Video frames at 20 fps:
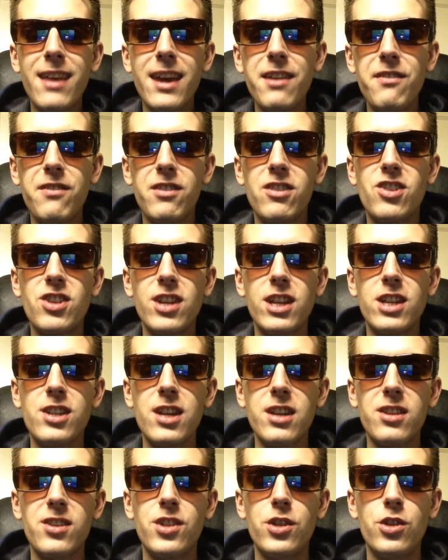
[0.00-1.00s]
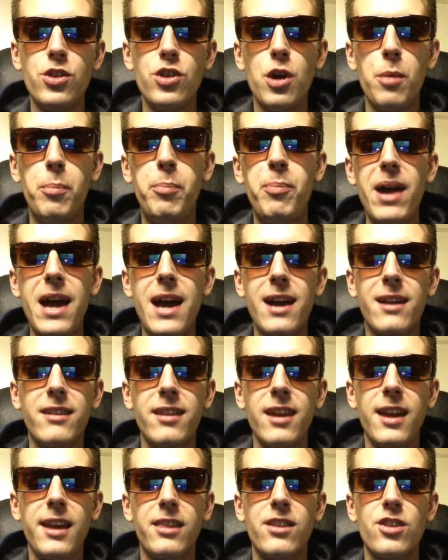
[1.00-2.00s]
they even suggested, you know, Pac
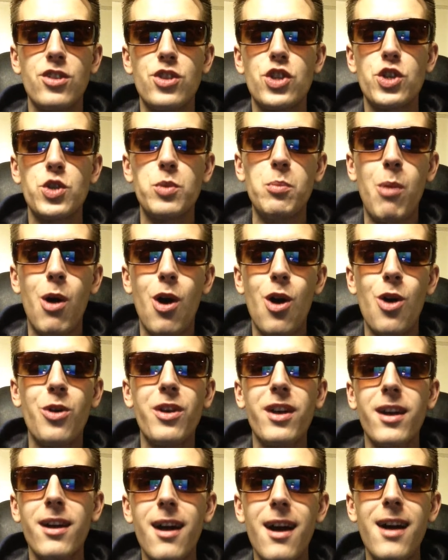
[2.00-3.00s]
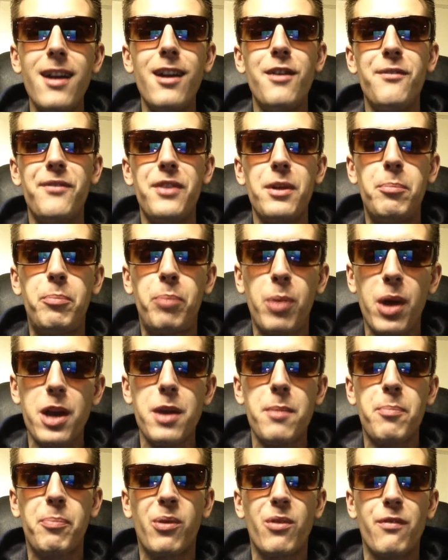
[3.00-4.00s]
take the small cut of the
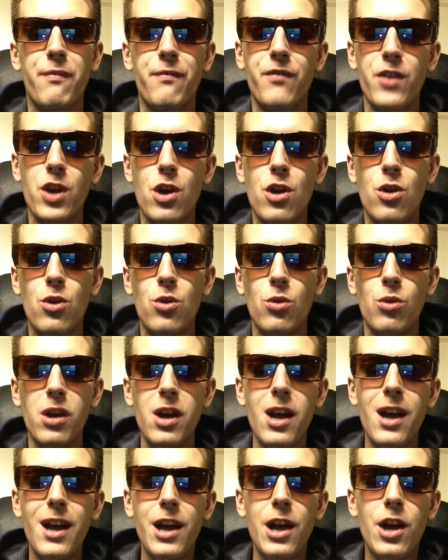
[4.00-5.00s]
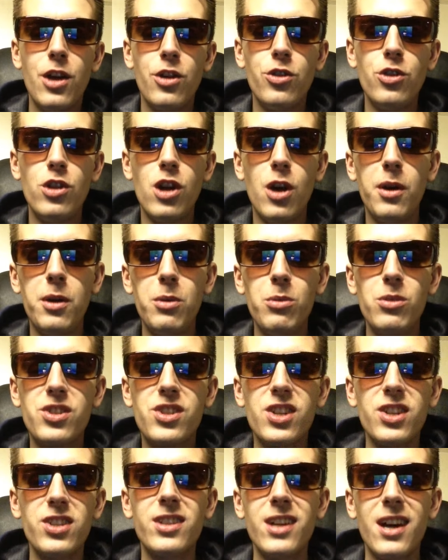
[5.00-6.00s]
pay per view. You know, it
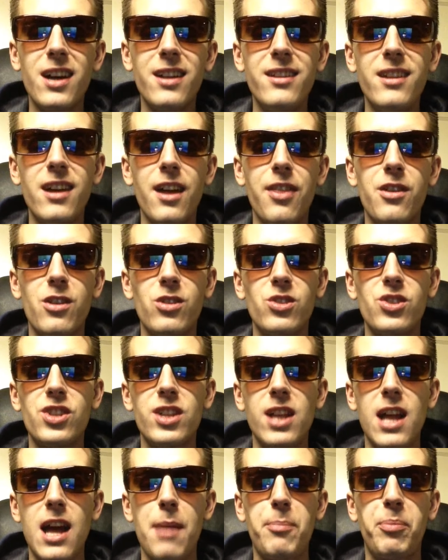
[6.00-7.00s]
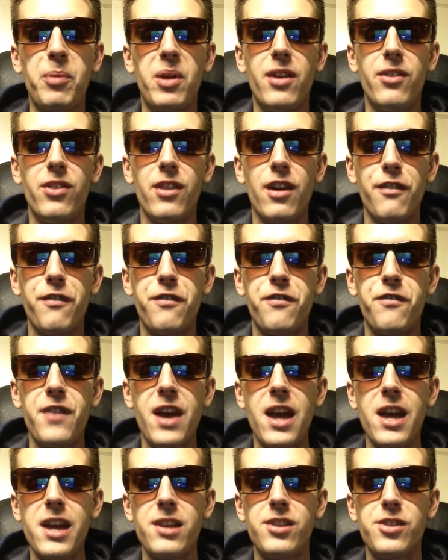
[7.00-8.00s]
was just another slap in the
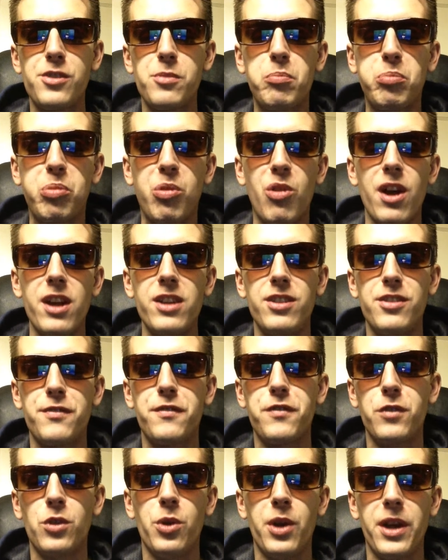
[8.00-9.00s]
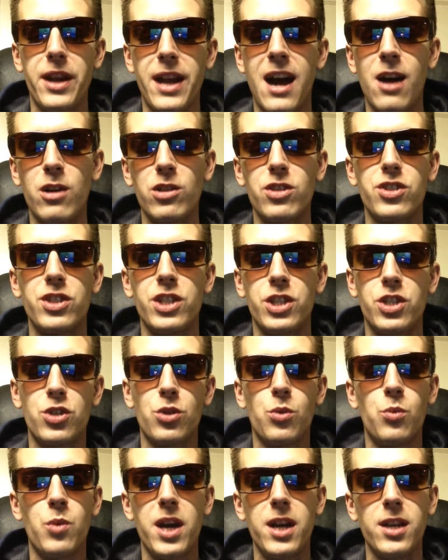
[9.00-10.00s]
face, Price Floyd out
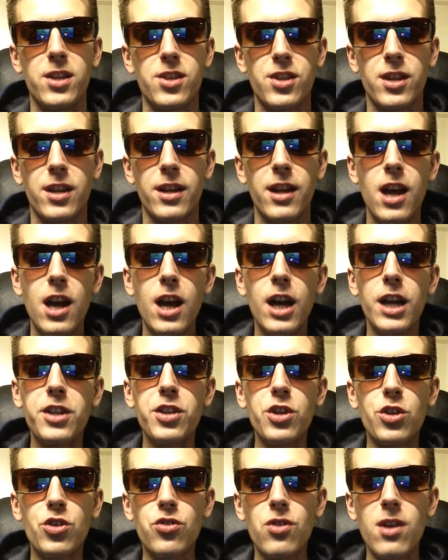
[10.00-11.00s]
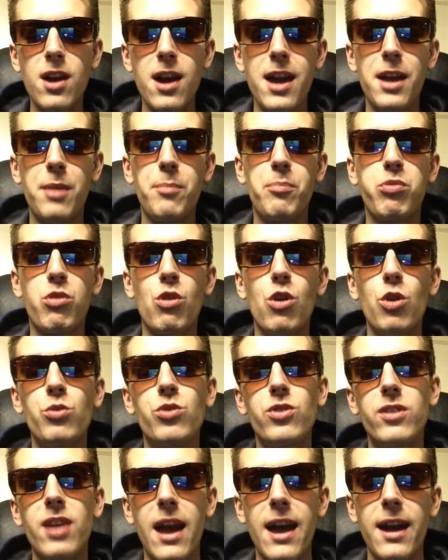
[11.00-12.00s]
situation to try and
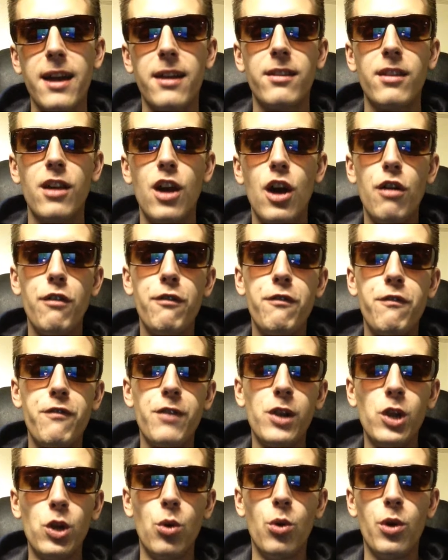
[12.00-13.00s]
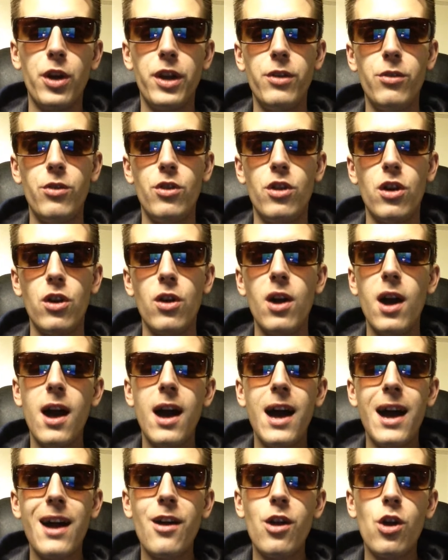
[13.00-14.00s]
protect Floyd. You know,
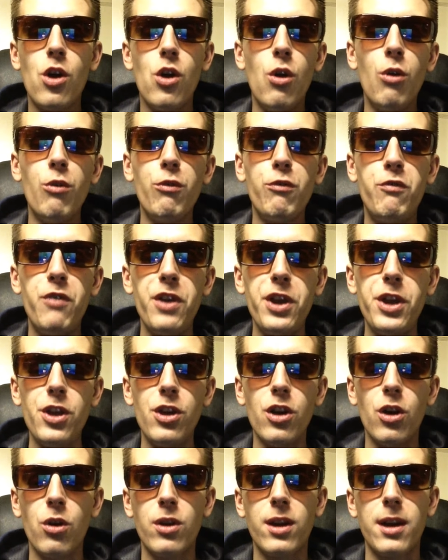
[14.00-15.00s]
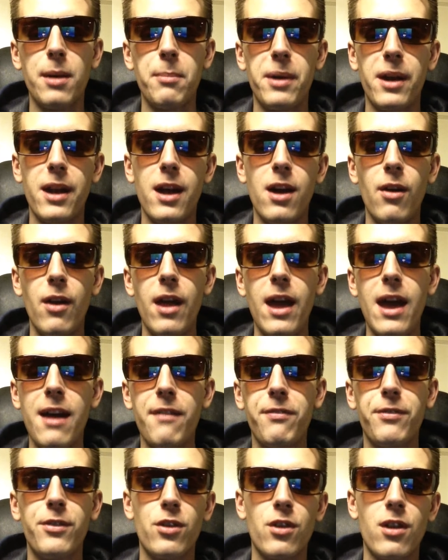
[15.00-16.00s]
I had a whole video coming out
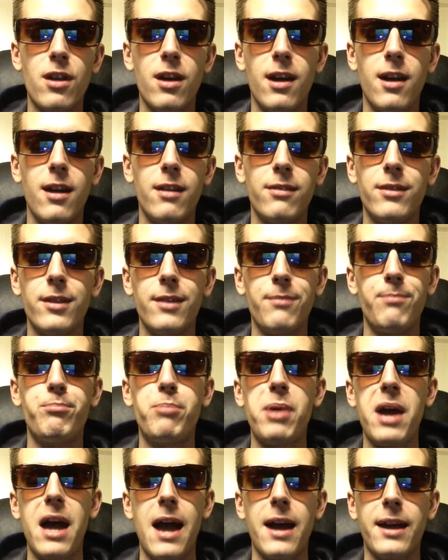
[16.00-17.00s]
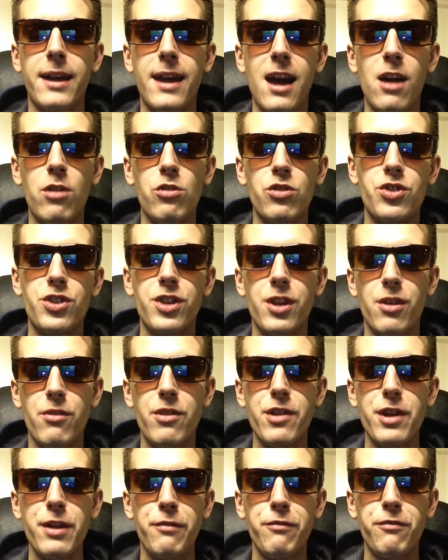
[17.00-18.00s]
after uh, the Pac
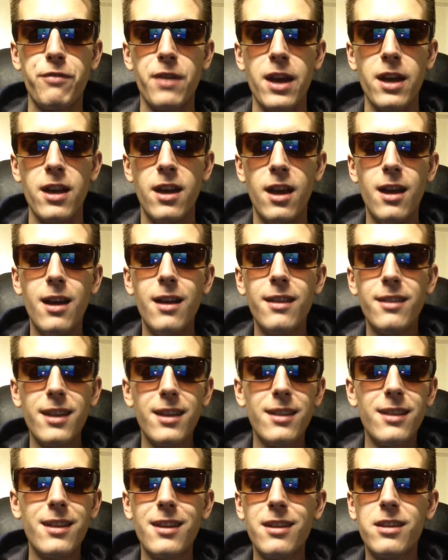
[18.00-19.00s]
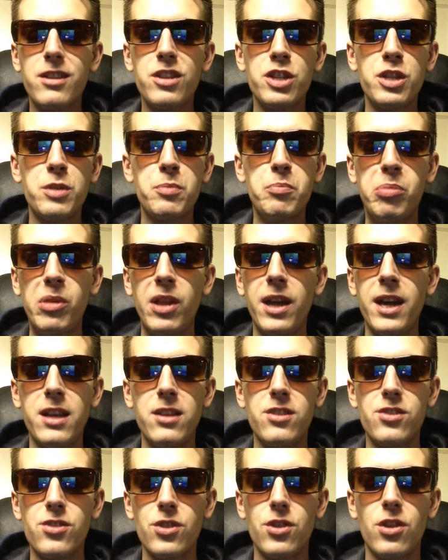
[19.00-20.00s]
Algieri fight that
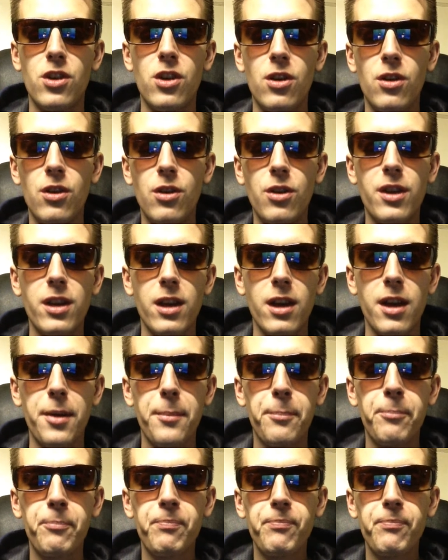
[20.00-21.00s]
explains it all, okay?